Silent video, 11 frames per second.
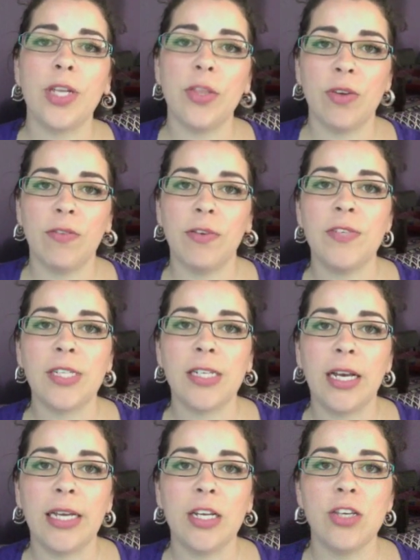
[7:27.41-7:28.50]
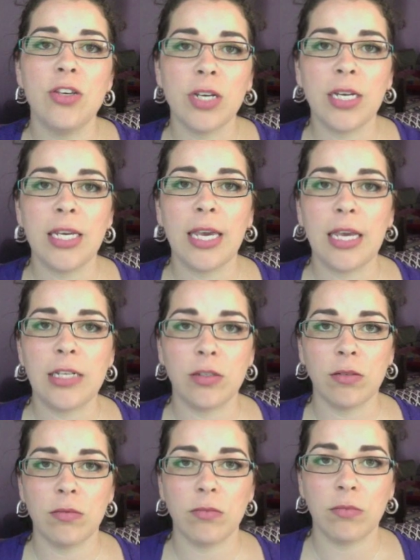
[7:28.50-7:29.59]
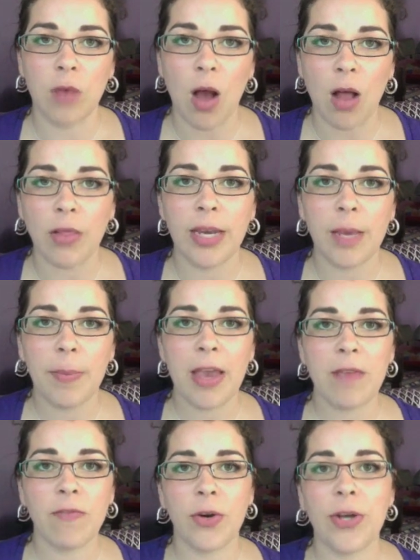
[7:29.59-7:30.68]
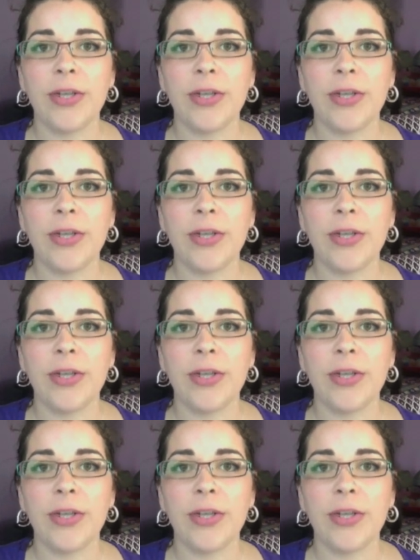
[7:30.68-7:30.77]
you're going to get holiday pay for your entire shift.